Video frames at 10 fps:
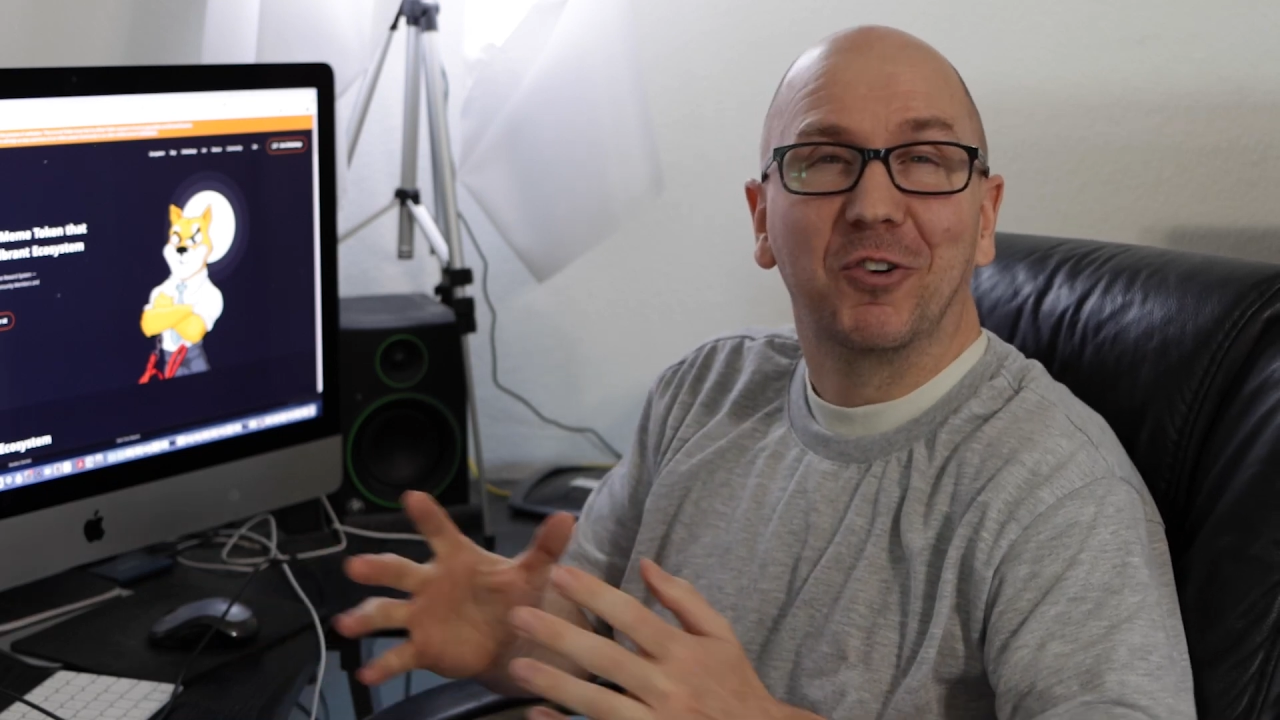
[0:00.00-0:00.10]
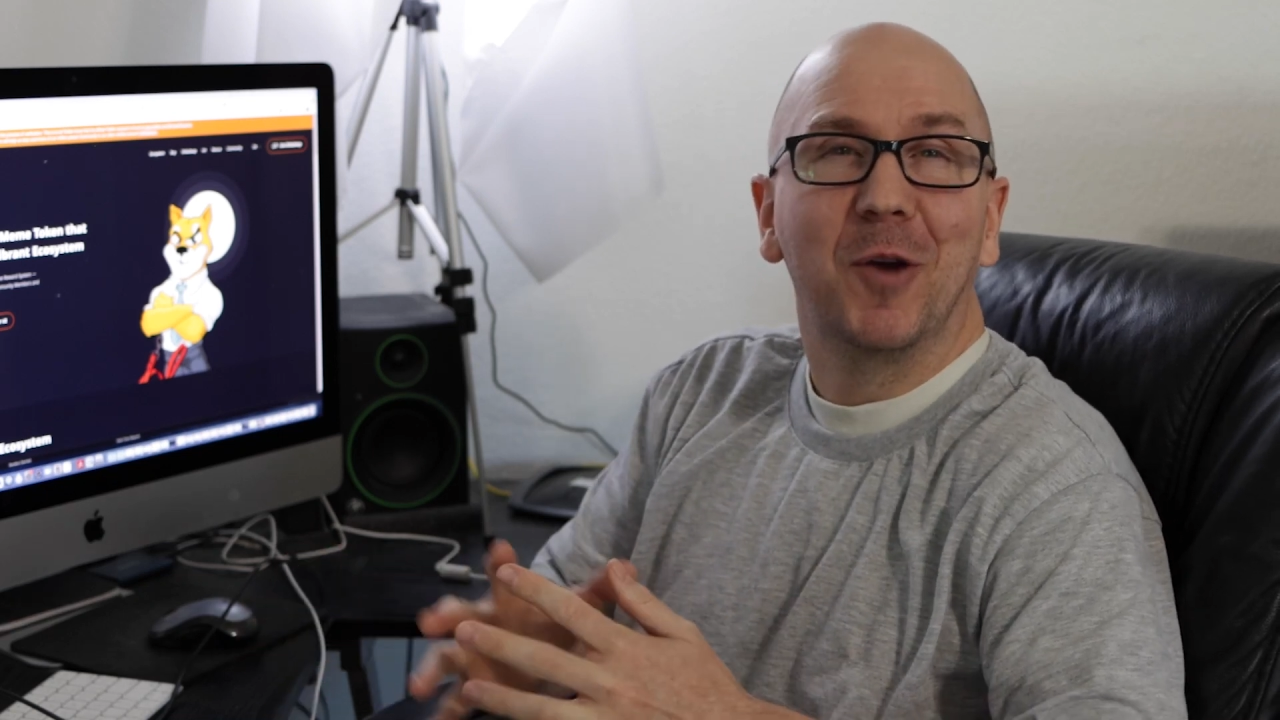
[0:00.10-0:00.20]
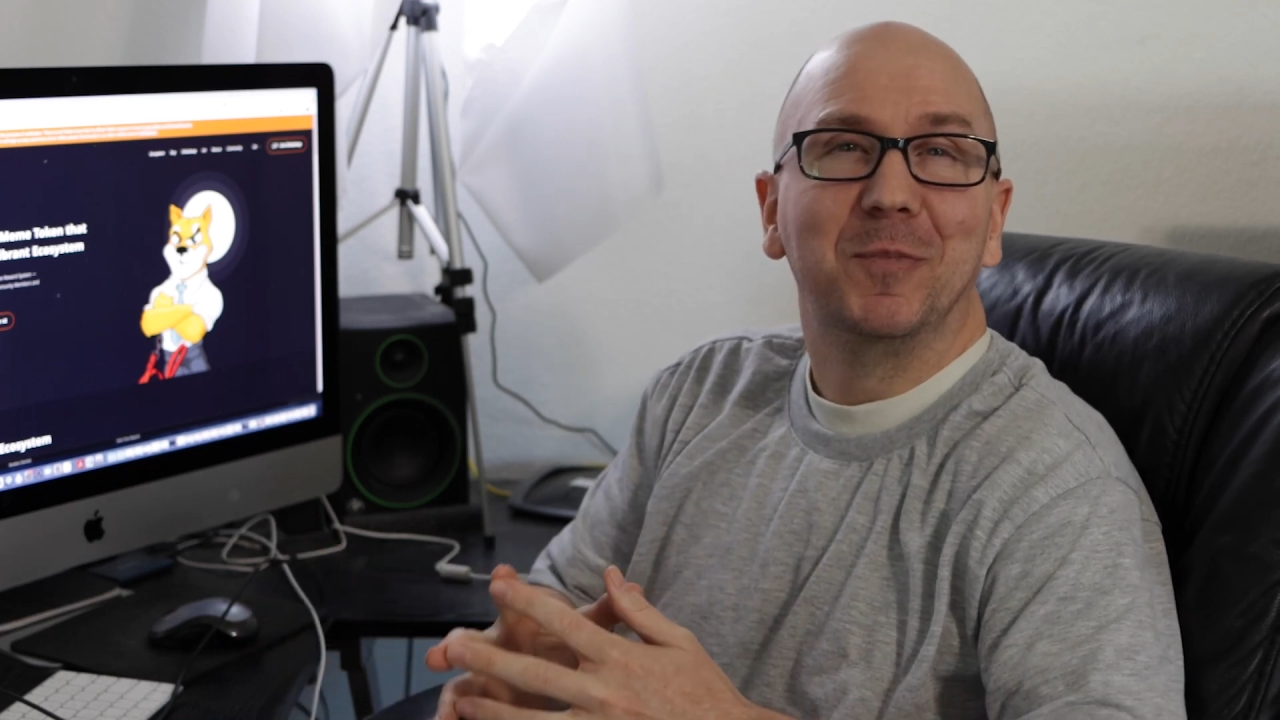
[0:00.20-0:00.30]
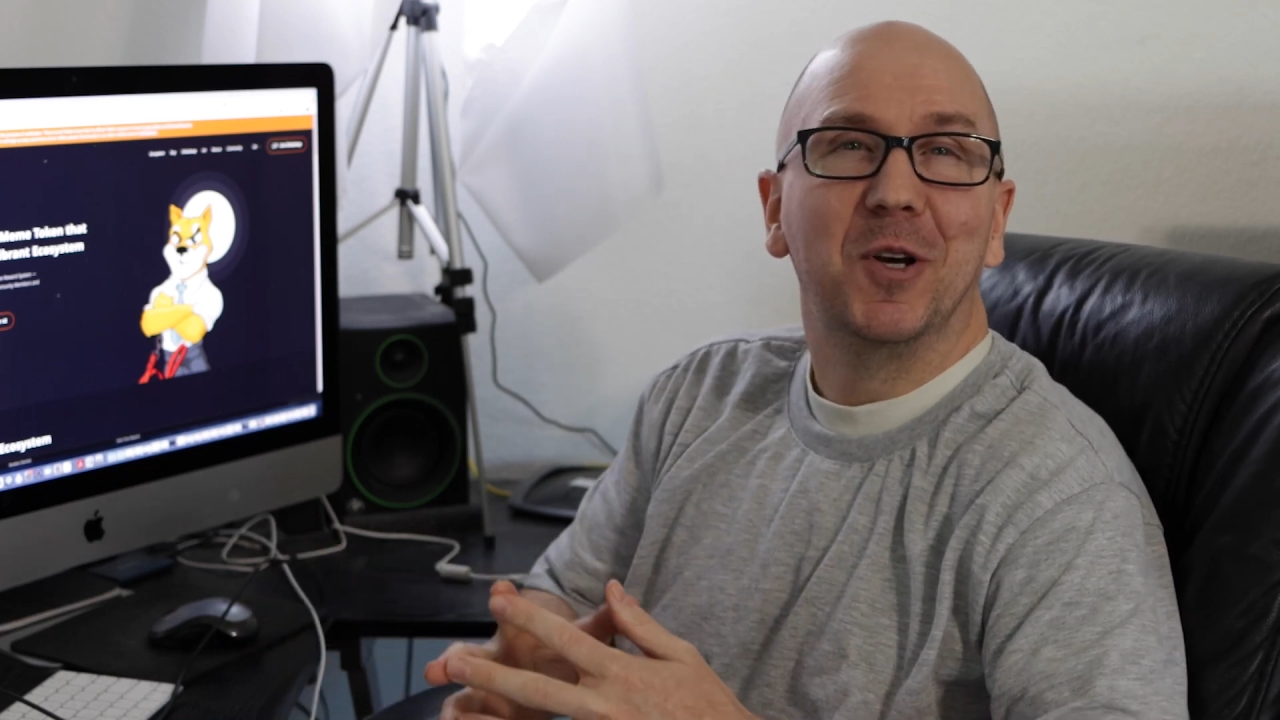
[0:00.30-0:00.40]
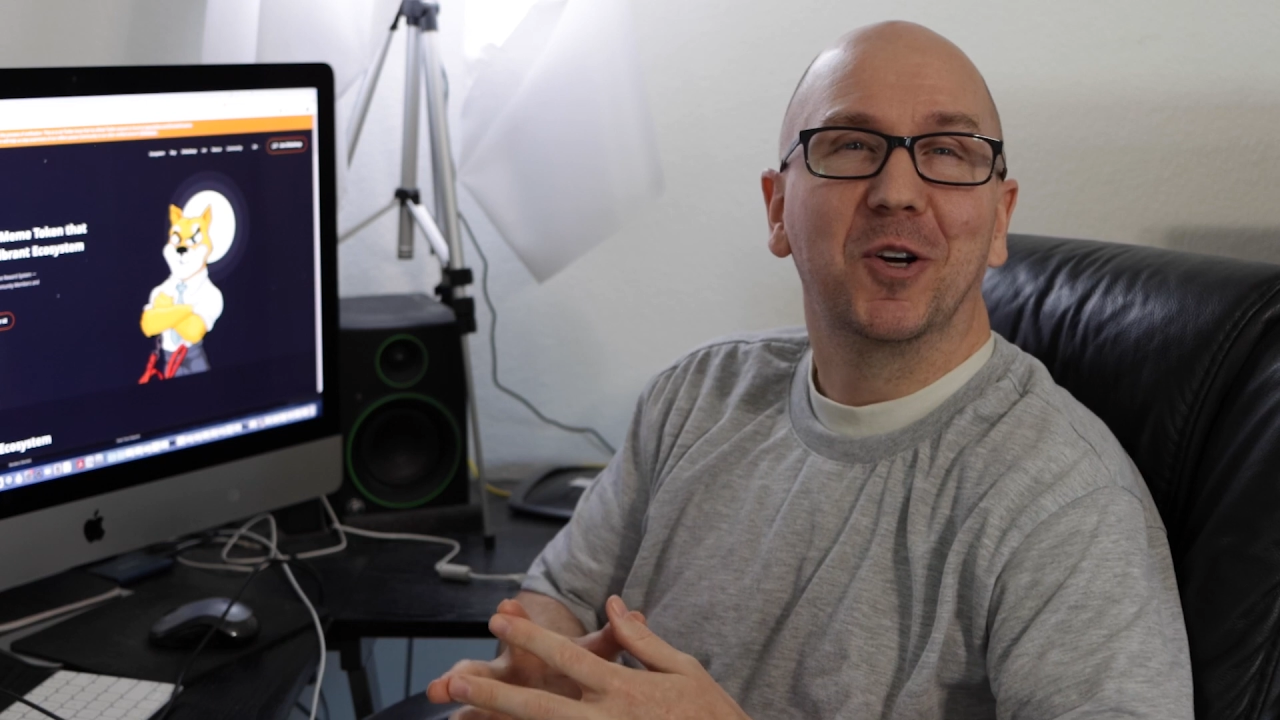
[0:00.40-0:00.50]

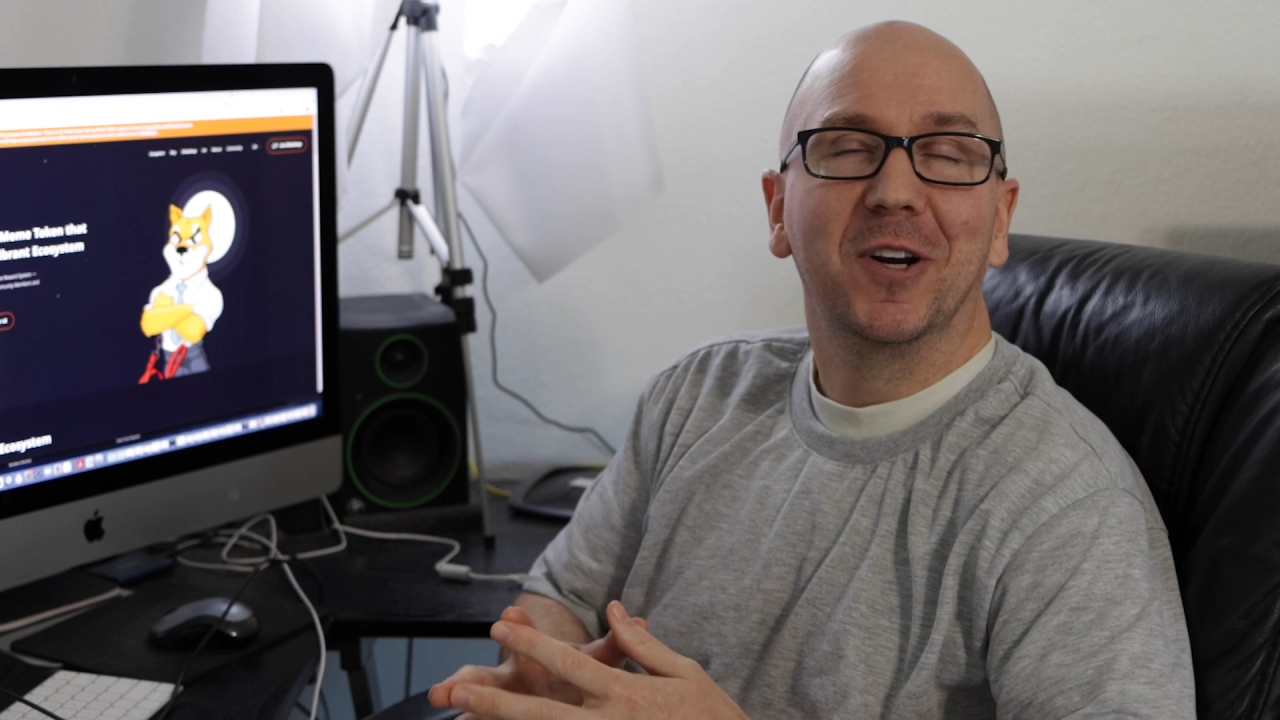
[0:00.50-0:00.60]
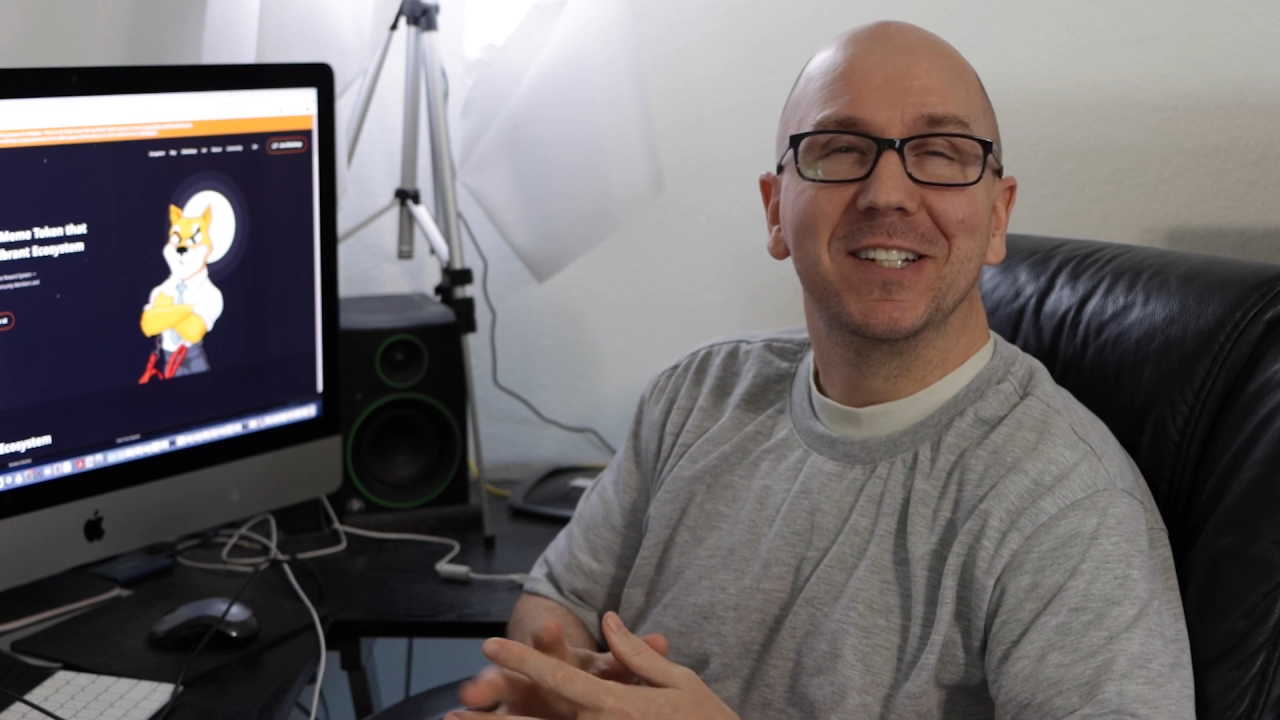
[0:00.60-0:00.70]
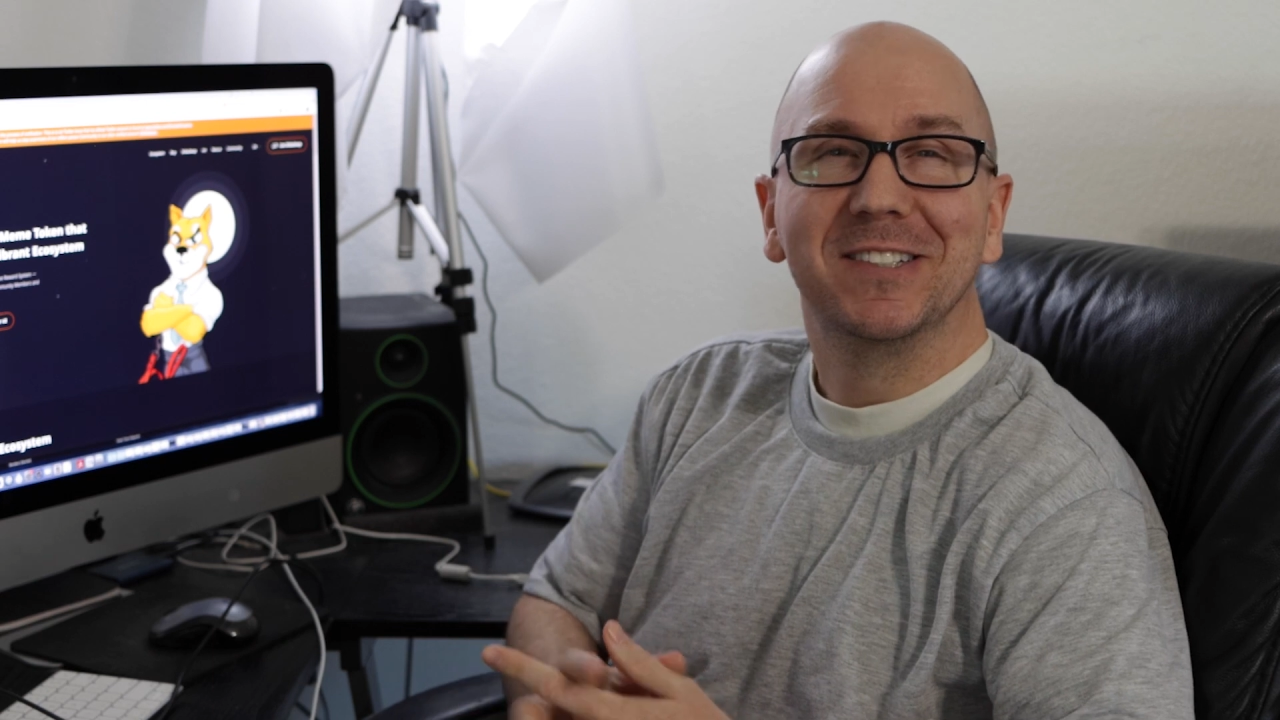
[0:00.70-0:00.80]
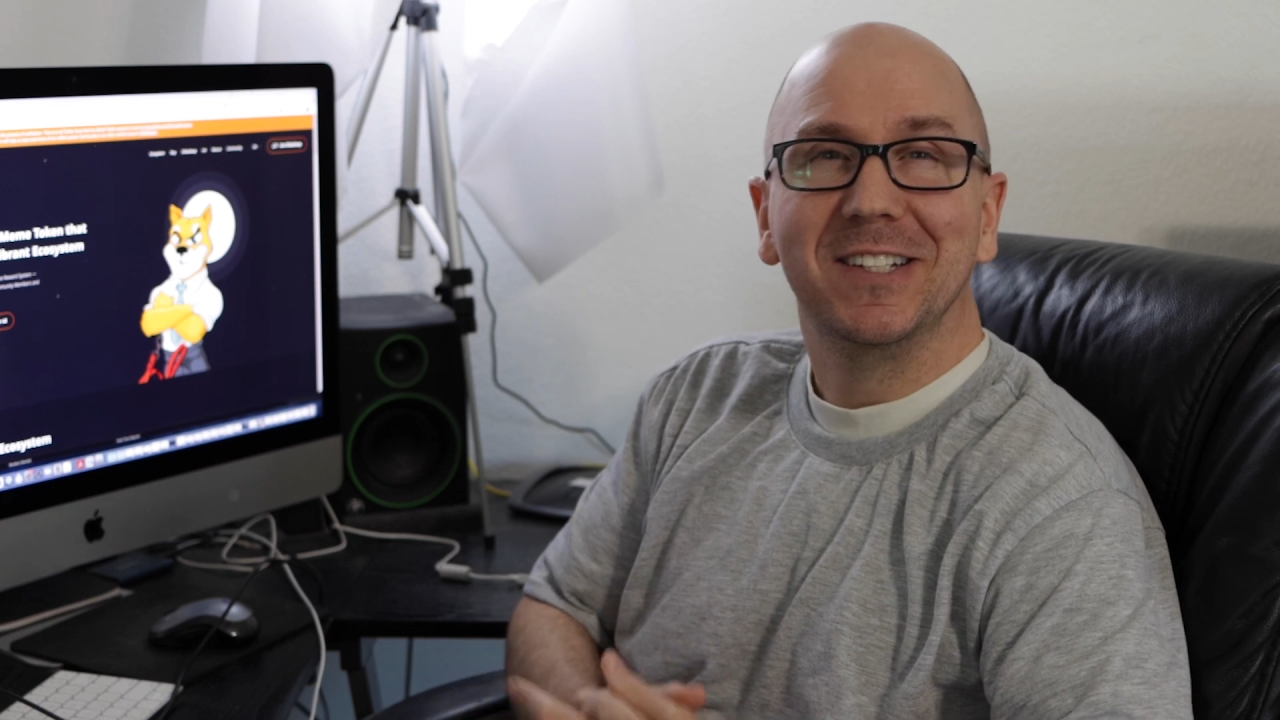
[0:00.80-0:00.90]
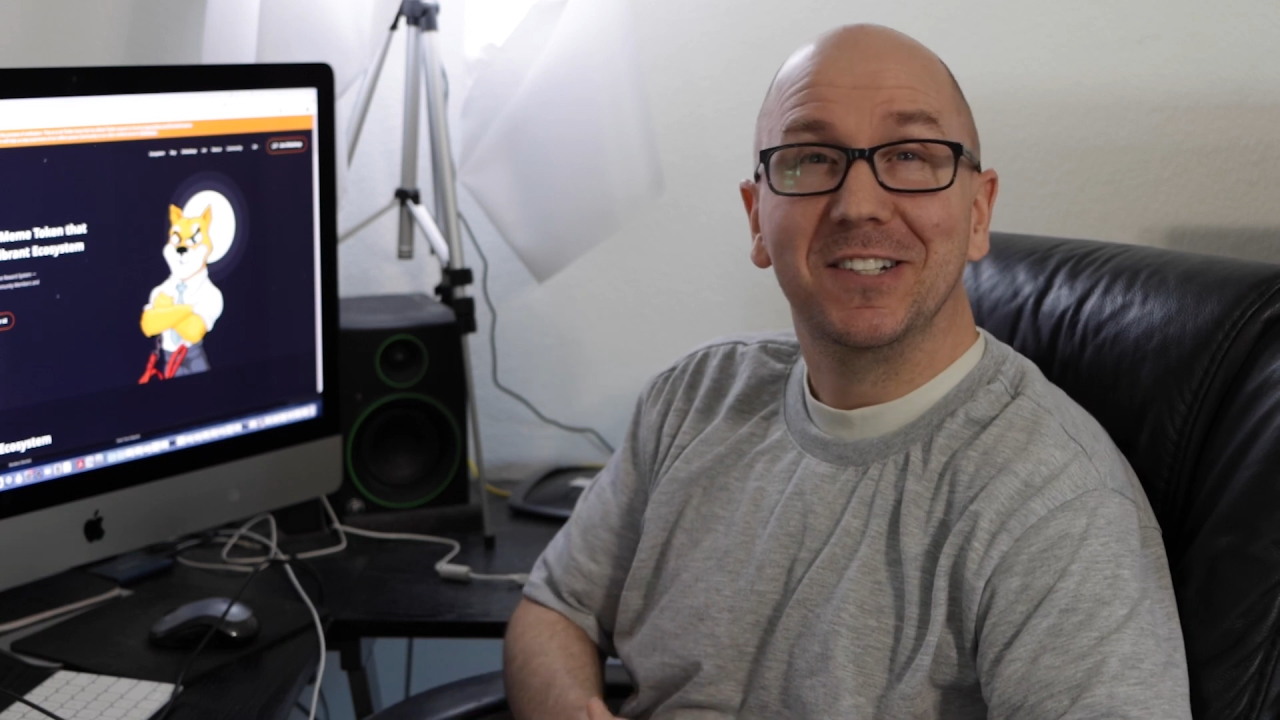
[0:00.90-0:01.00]

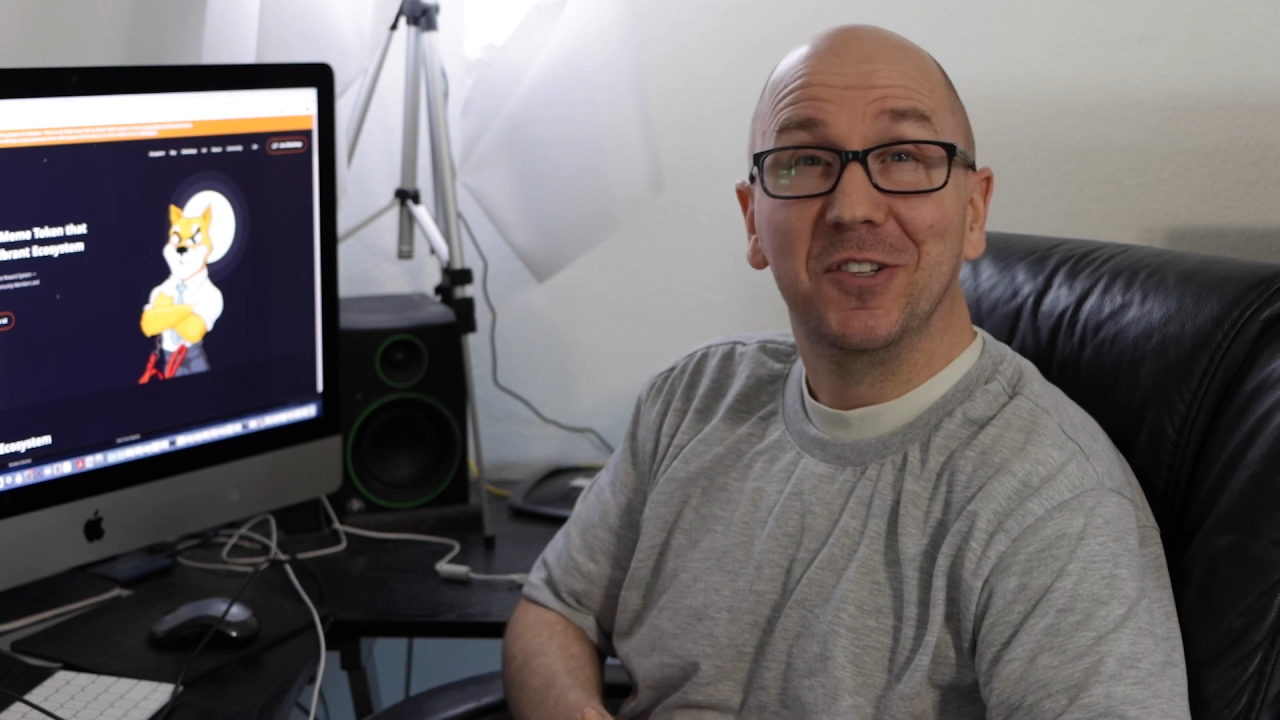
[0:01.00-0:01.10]
cryptocurrency